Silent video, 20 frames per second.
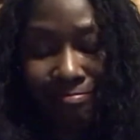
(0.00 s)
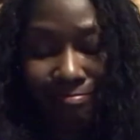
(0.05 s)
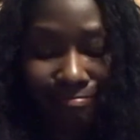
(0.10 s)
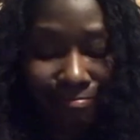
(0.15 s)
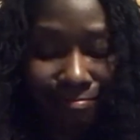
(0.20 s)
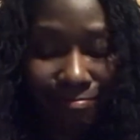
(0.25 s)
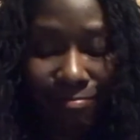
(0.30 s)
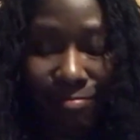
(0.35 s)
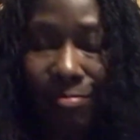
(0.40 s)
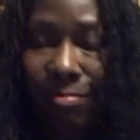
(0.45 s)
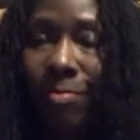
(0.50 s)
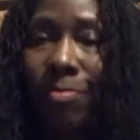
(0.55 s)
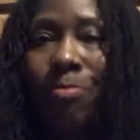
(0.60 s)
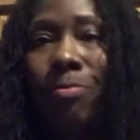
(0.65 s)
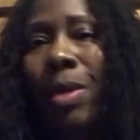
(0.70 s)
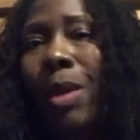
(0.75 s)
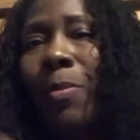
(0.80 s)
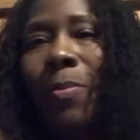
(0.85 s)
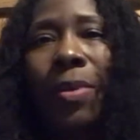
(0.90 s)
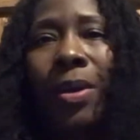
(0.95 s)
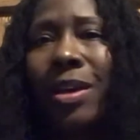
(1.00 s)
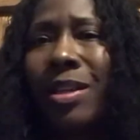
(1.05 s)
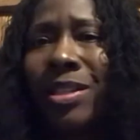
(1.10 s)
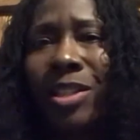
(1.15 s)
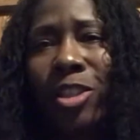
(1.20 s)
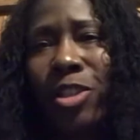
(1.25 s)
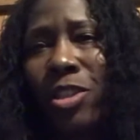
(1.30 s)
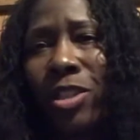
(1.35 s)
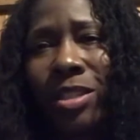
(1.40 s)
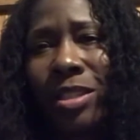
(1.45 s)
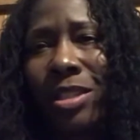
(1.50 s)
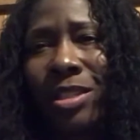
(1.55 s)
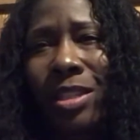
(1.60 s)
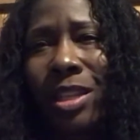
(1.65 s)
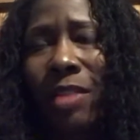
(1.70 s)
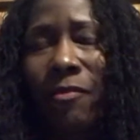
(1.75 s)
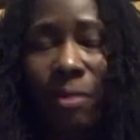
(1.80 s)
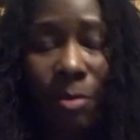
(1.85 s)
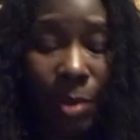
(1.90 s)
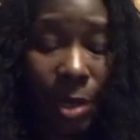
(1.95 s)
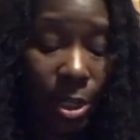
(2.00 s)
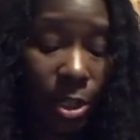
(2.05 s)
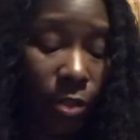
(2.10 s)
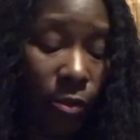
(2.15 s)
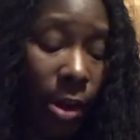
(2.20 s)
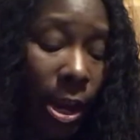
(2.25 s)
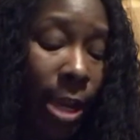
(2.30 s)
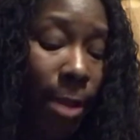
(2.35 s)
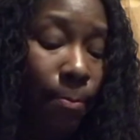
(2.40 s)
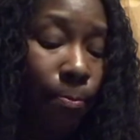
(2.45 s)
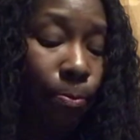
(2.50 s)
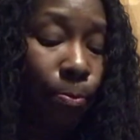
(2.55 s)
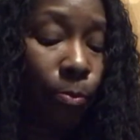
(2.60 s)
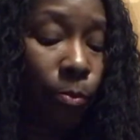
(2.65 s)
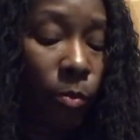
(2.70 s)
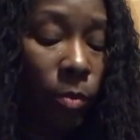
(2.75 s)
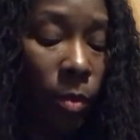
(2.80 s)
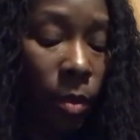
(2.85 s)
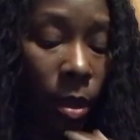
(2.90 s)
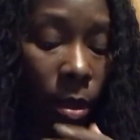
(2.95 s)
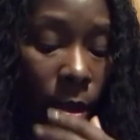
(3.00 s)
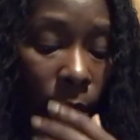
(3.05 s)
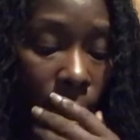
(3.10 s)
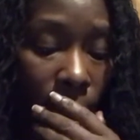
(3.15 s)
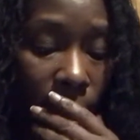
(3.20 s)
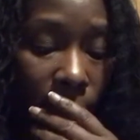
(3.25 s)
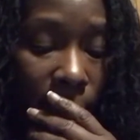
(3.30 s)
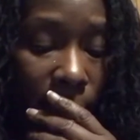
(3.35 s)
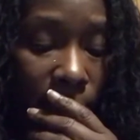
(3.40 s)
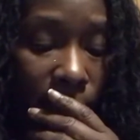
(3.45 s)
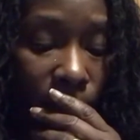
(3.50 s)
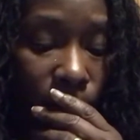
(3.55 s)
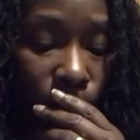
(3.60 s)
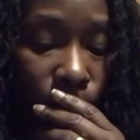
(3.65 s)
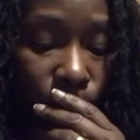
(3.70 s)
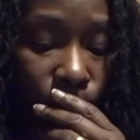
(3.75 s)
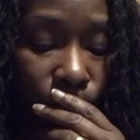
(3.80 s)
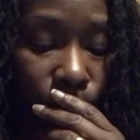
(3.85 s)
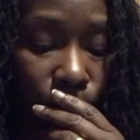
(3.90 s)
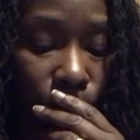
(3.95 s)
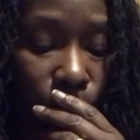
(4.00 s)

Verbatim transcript: Mm, maybe because he's just a son of a bitch, right? Um,